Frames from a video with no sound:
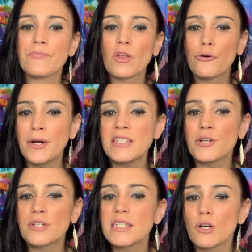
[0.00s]

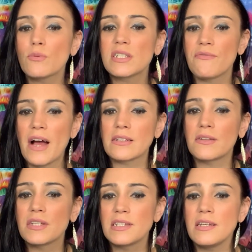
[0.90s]
Crazier still was the fact that
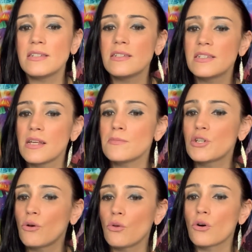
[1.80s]
the season seemed to
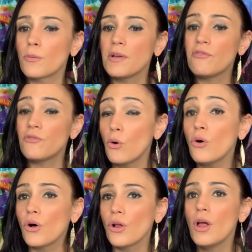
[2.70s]
no longer be
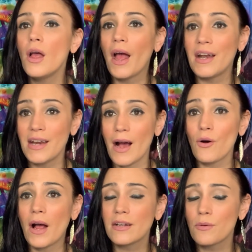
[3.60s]
fall and now
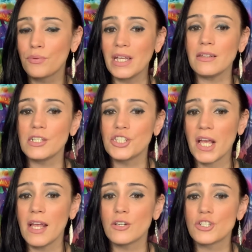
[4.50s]
had completely
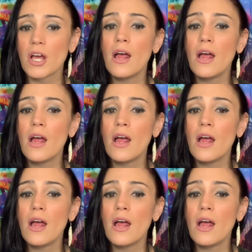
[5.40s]
changed.